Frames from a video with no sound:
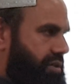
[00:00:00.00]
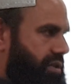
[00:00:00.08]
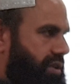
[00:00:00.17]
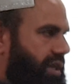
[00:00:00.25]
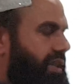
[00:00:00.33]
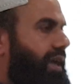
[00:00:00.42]

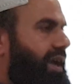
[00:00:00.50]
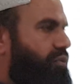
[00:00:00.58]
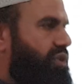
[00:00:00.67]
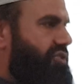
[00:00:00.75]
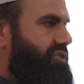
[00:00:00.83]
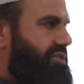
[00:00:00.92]
and the
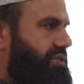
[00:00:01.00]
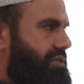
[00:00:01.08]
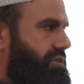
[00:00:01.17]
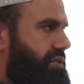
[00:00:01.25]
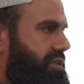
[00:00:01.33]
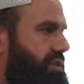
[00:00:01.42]
heavens
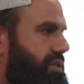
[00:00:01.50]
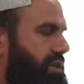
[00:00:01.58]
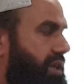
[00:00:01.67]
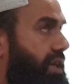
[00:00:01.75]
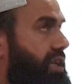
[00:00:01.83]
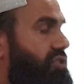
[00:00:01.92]

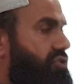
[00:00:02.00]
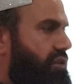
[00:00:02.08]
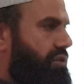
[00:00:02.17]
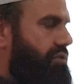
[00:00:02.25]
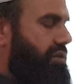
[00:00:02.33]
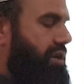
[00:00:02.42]
and His
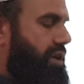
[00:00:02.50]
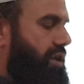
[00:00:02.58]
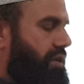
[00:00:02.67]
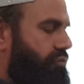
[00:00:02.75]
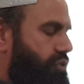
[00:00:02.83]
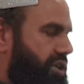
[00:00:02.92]
throne.
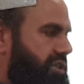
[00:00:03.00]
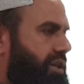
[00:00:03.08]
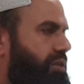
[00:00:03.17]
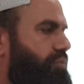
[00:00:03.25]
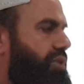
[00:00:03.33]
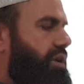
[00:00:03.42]
For
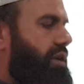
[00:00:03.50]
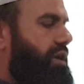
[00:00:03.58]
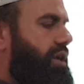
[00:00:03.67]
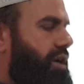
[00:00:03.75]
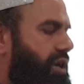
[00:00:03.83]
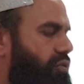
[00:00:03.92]
example,
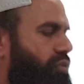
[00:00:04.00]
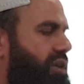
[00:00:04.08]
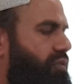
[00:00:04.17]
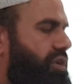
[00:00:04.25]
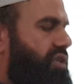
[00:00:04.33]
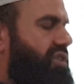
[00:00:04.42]
in one
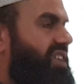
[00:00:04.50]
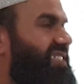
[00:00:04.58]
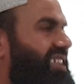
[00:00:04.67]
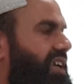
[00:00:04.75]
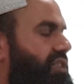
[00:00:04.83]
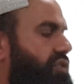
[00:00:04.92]
verse He
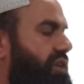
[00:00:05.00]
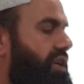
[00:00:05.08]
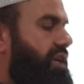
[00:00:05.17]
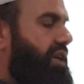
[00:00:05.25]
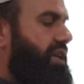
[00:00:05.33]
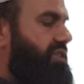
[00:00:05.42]
says,
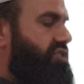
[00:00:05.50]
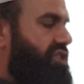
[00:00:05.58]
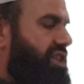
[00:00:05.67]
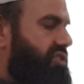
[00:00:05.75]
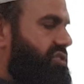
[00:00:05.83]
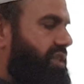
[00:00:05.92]
in
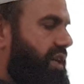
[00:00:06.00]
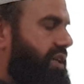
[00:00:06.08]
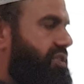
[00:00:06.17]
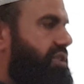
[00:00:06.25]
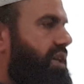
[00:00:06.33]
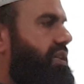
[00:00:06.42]
6 days
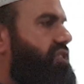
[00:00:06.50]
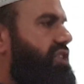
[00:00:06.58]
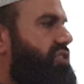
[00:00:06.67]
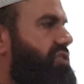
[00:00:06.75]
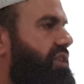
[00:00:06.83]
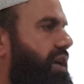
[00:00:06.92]
and
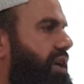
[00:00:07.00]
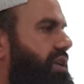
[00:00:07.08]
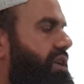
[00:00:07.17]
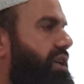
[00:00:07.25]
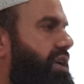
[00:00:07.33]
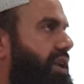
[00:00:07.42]
6 nights
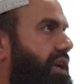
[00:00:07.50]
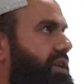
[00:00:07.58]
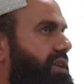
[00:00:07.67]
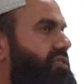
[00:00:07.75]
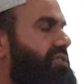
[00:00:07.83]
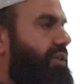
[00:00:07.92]
He created
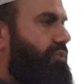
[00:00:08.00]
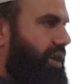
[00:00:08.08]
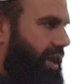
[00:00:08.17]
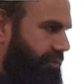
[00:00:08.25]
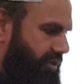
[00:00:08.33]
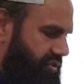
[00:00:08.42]
7
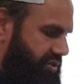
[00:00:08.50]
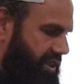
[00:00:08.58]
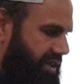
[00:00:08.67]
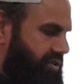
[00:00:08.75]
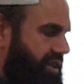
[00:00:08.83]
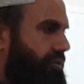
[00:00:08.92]
heavens and
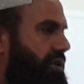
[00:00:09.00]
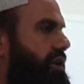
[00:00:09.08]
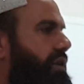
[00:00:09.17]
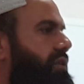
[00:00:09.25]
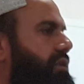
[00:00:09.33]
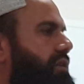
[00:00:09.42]
7 earth.
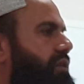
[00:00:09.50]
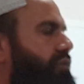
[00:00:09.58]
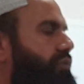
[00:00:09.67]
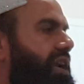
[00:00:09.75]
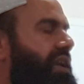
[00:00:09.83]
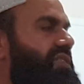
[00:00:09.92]
What
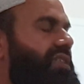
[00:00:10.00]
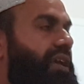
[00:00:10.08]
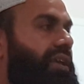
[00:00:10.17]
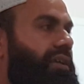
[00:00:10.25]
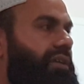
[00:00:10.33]
did He say?